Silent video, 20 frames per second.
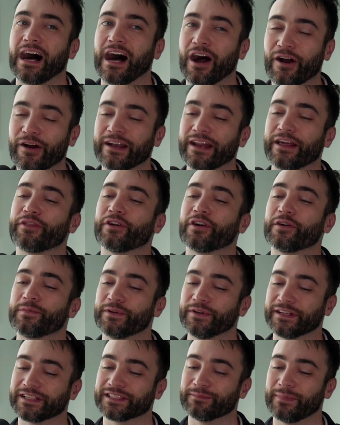RNA
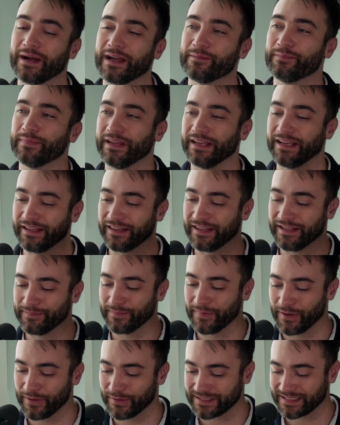therapeutics might be the
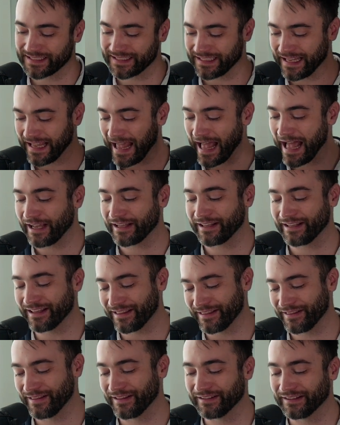most
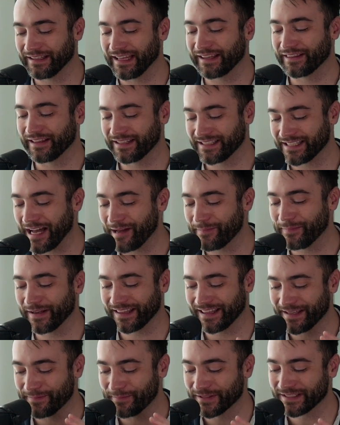the topic
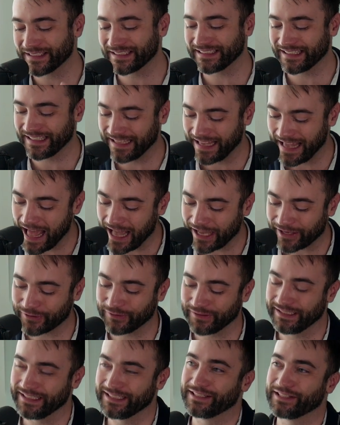that most
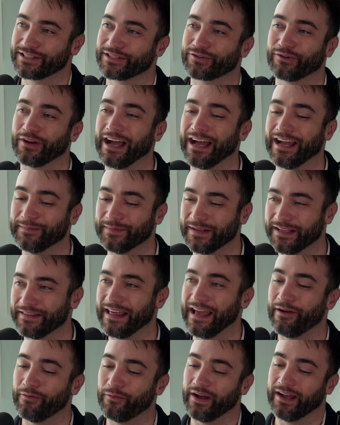accurately is described in
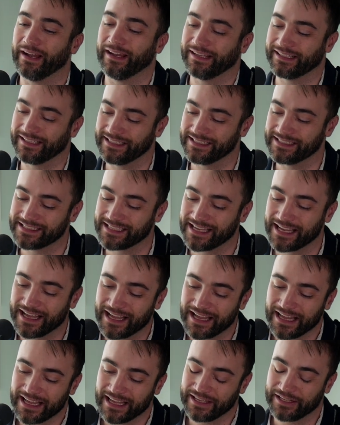that way, because
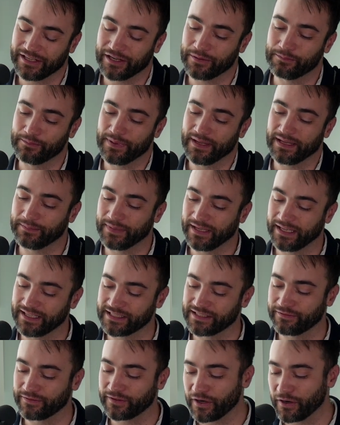
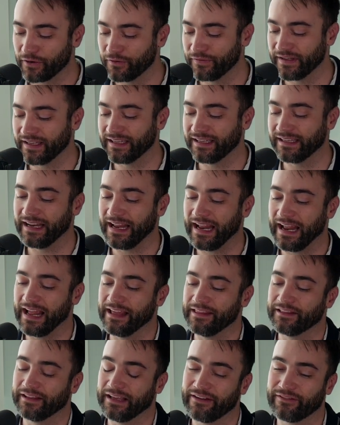because of COVID
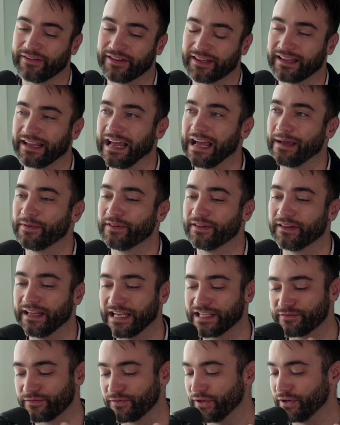and everything that happened in the
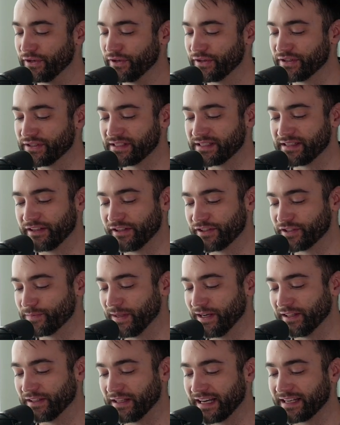last few years, there's
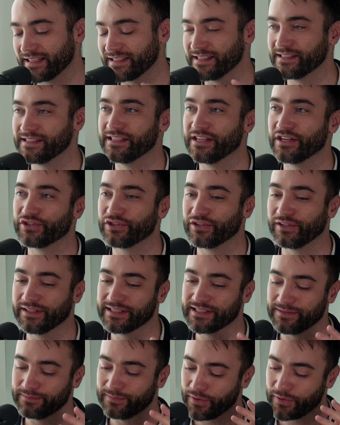been a lot of
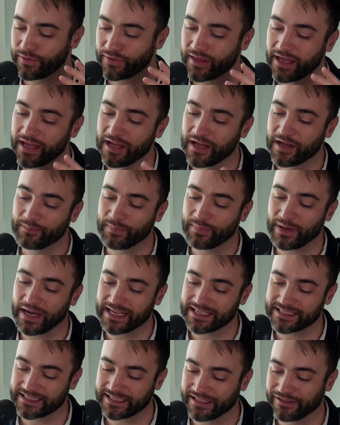sensationalism, both
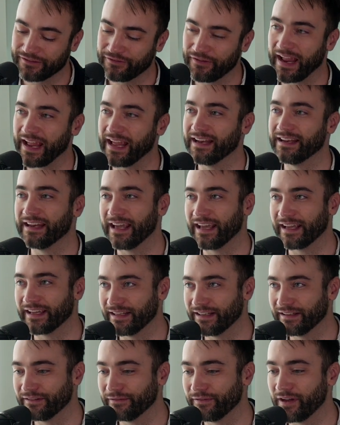positive and
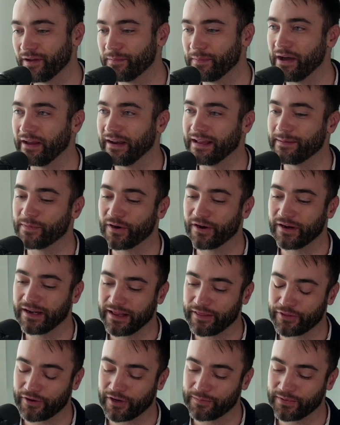negative, about
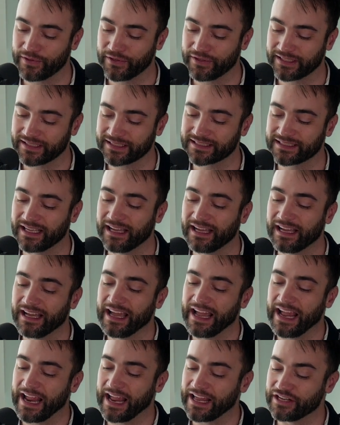mRNA therapeutics.
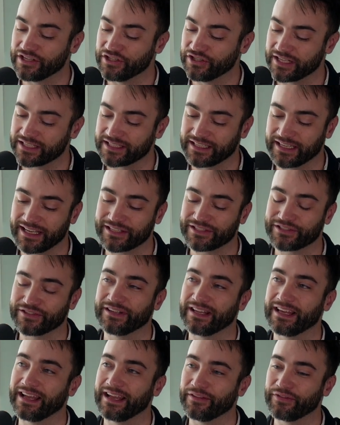And just
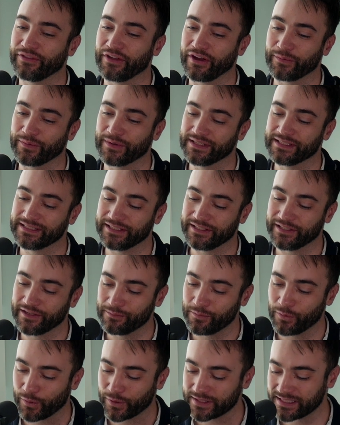yesterday, there was
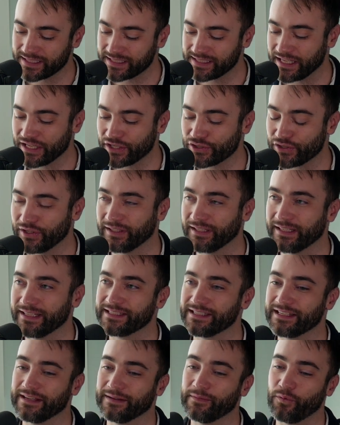more
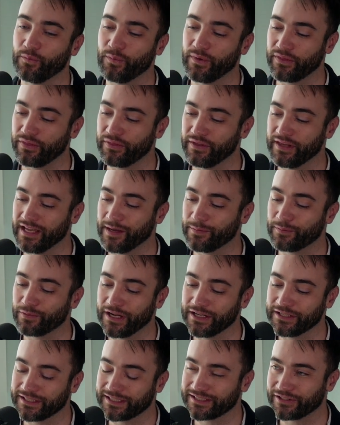sensationalism with the
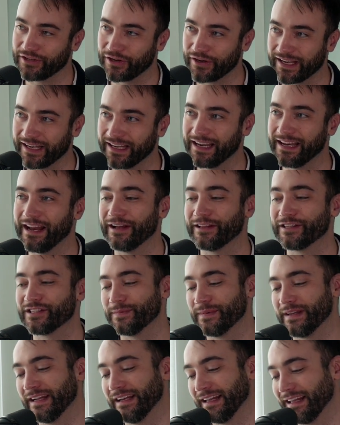Project Stargate
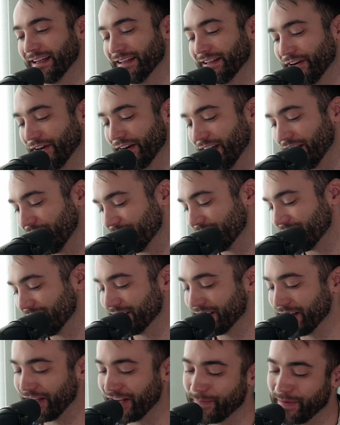announcement and Larry Ellison
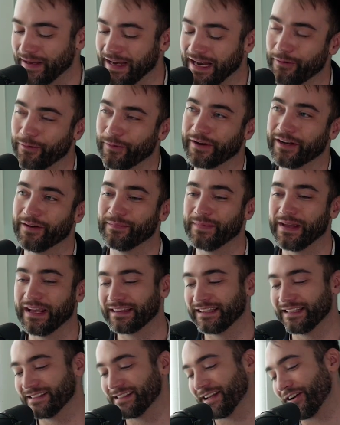talking about how we're going to
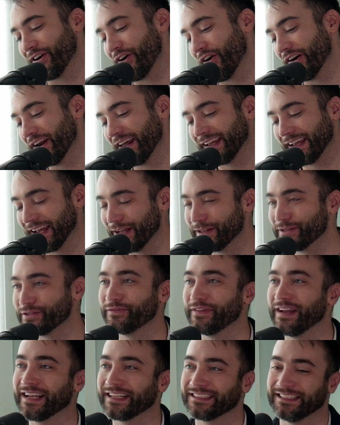make these like RNA cancer
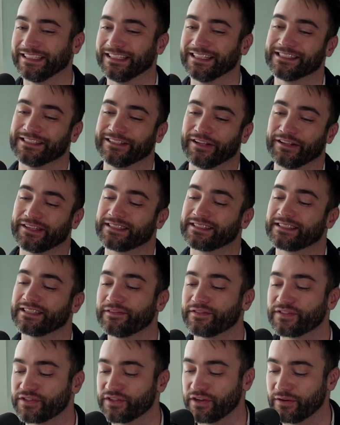vaccines and all this
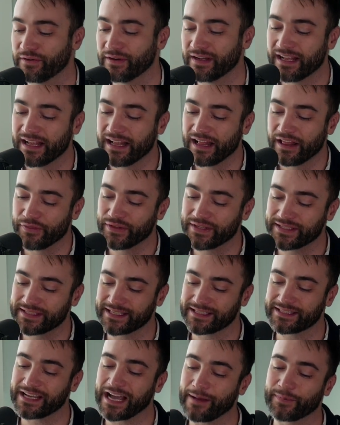stuff. So this is
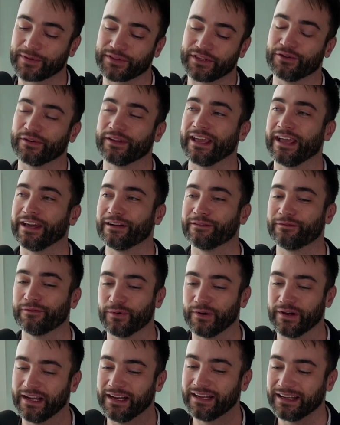a topic that you can't
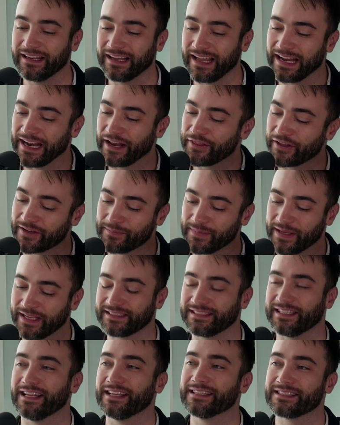avoid, and I think it
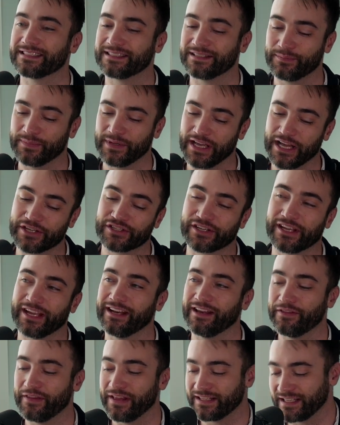makes sense to be
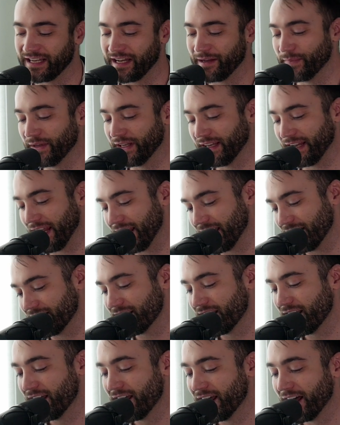educated on that topic. And
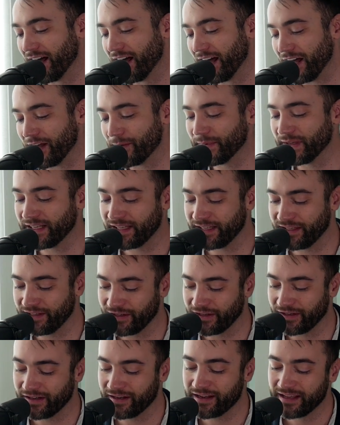Amit
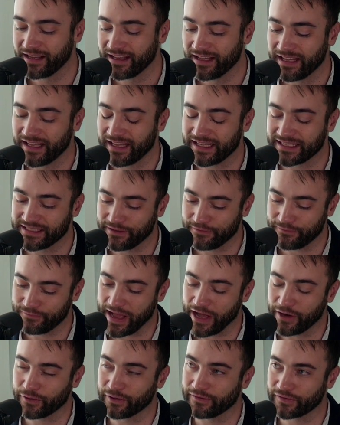here is the
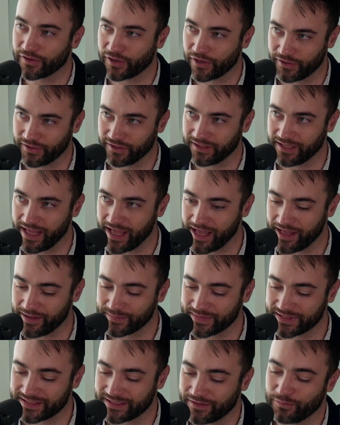founder of Kerna
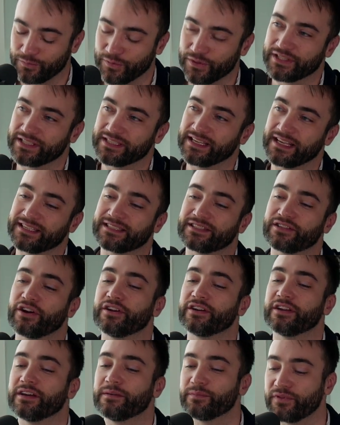Labs, which is a
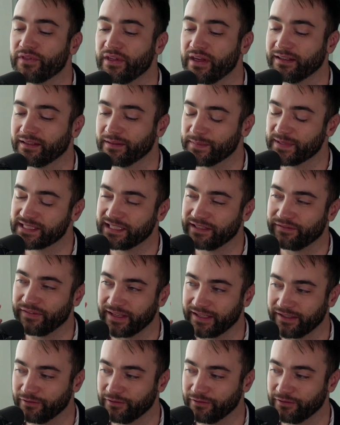startup that, let me see if I